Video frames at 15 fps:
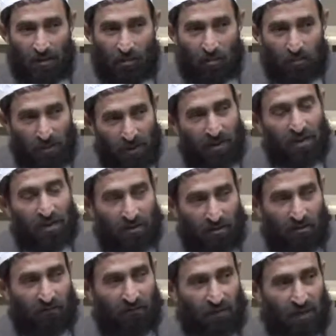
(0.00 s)
period
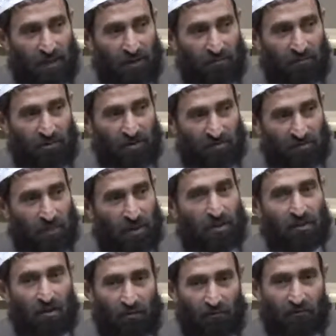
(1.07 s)
of life, the span
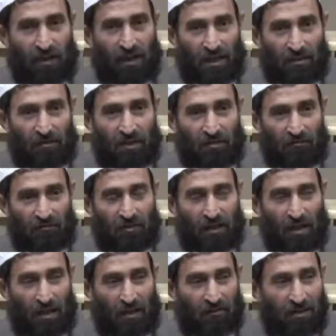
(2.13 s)
of life that we
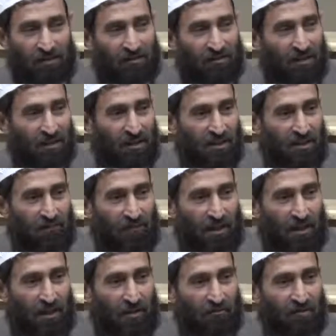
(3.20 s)
have. Let's say that if
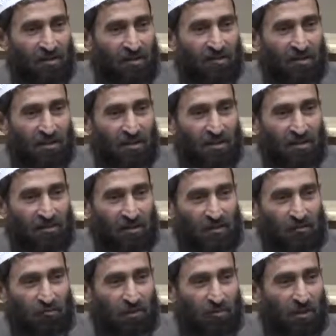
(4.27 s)
I have 60 years, it
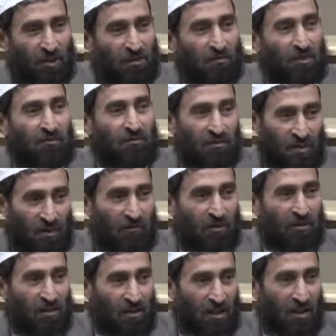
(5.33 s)
will make me
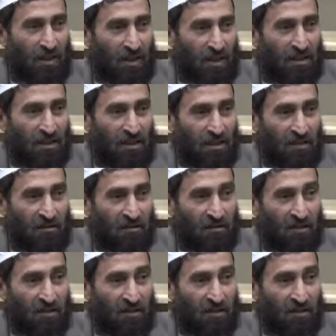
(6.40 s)
70 or 80 years.